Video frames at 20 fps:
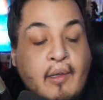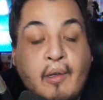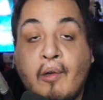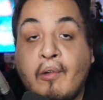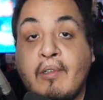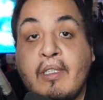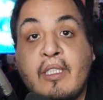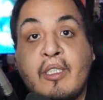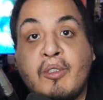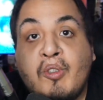
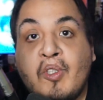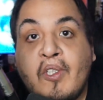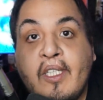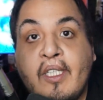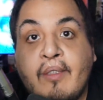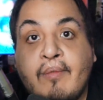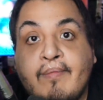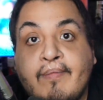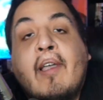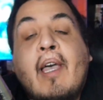Always a
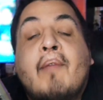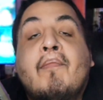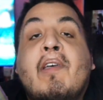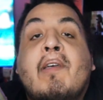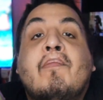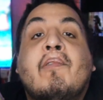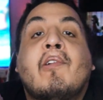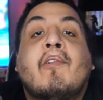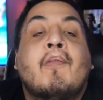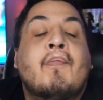treat. Okay,
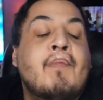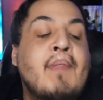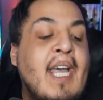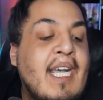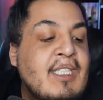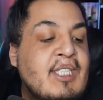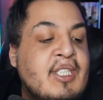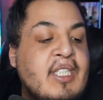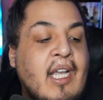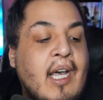people,
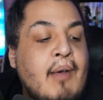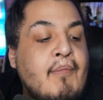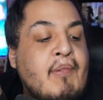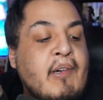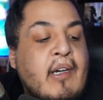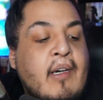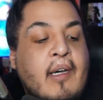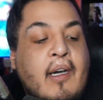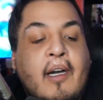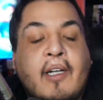next up,
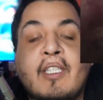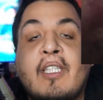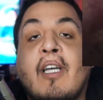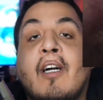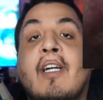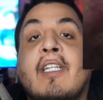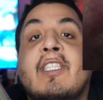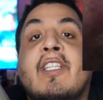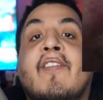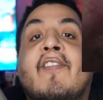Hunter
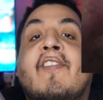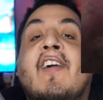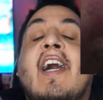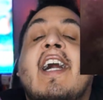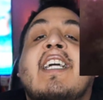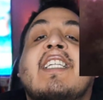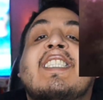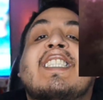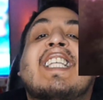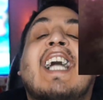x Hunter
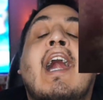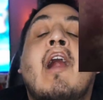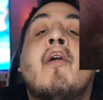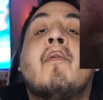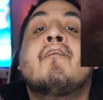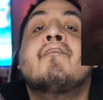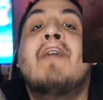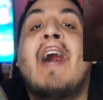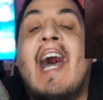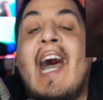fans
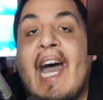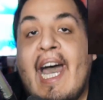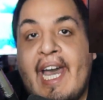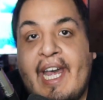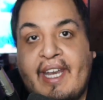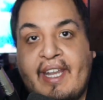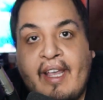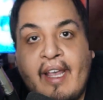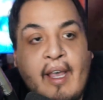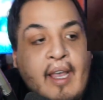down
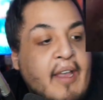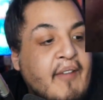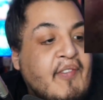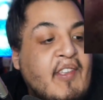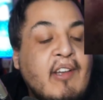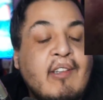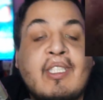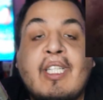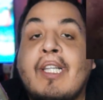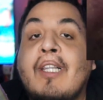bad. If
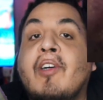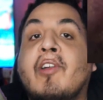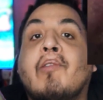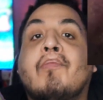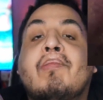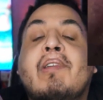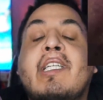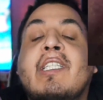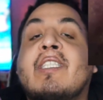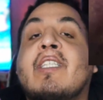there's a
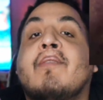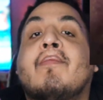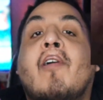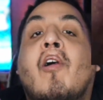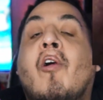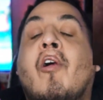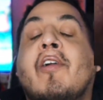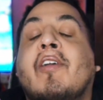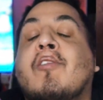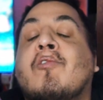little piece of
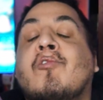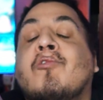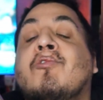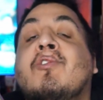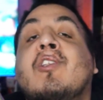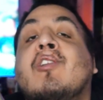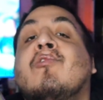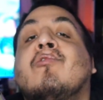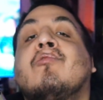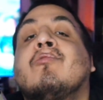article
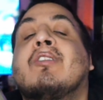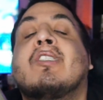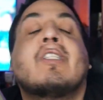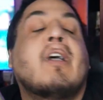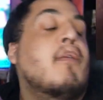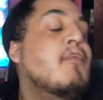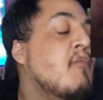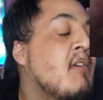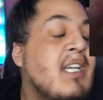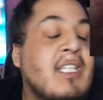news
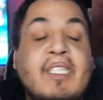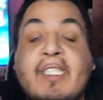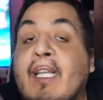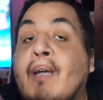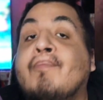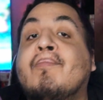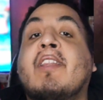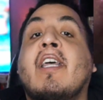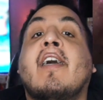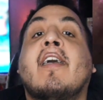somewhere,
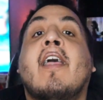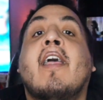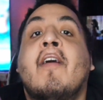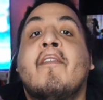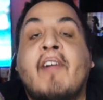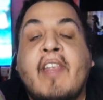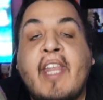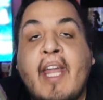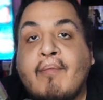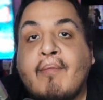something,
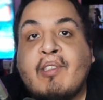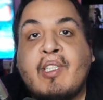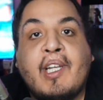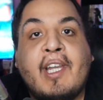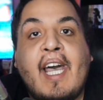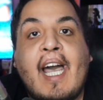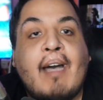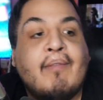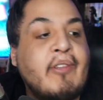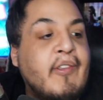Feneb's
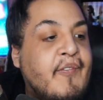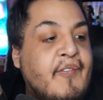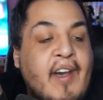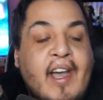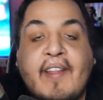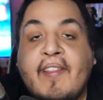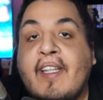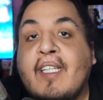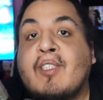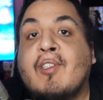gonna have to
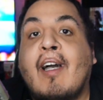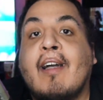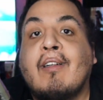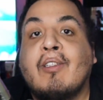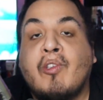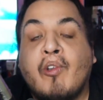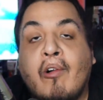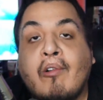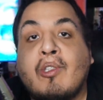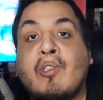find it so I
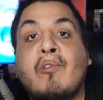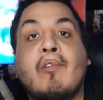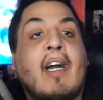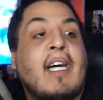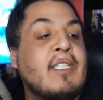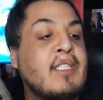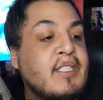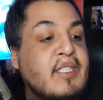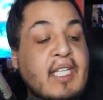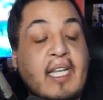can talk to you
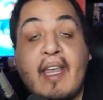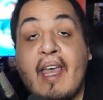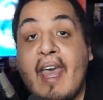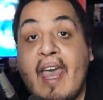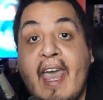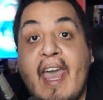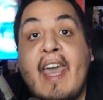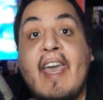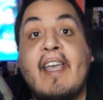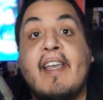guys and say,
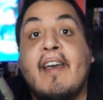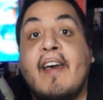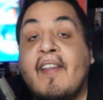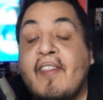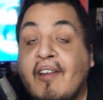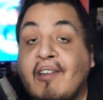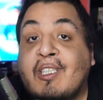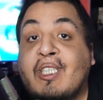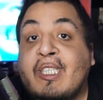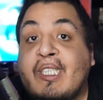hey,
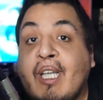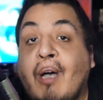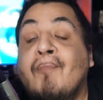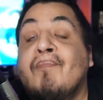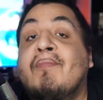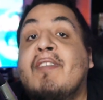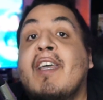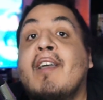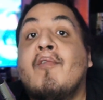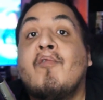there's
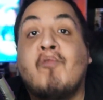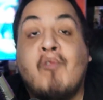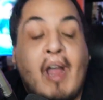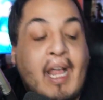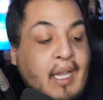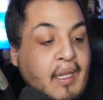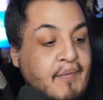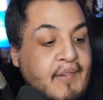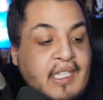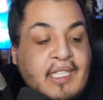something
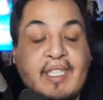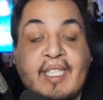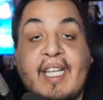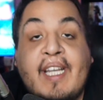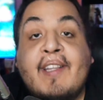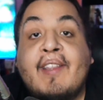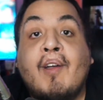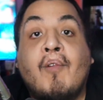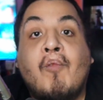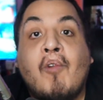relevant
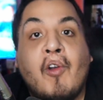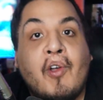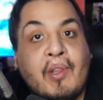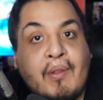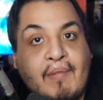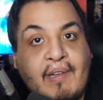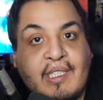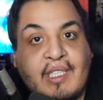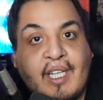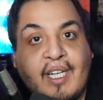in the world
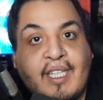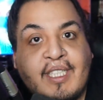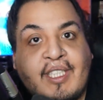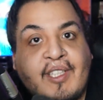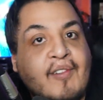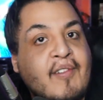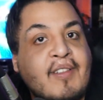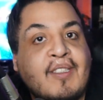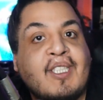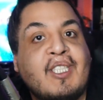of Hunter x
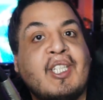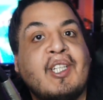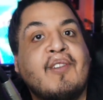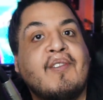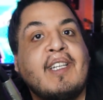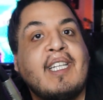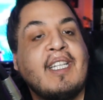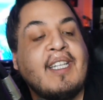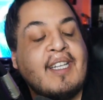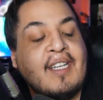Hunter,
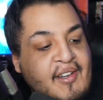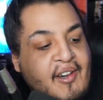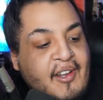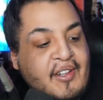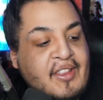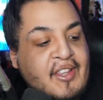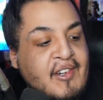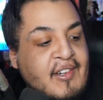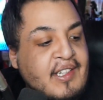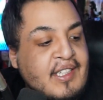considering the
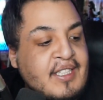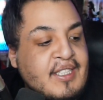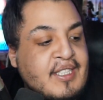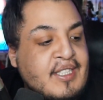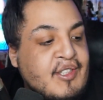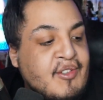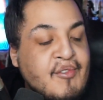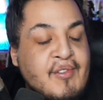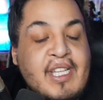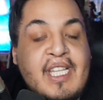author
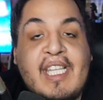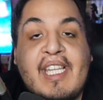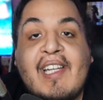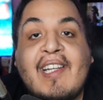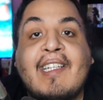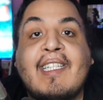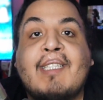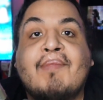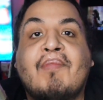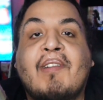is 3
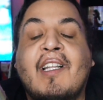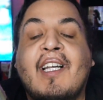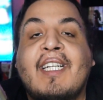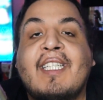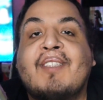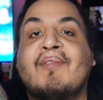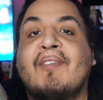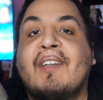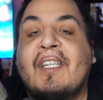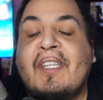years
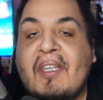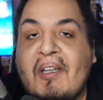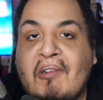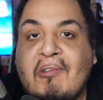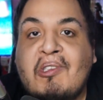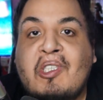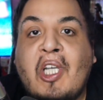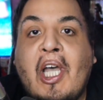plus with no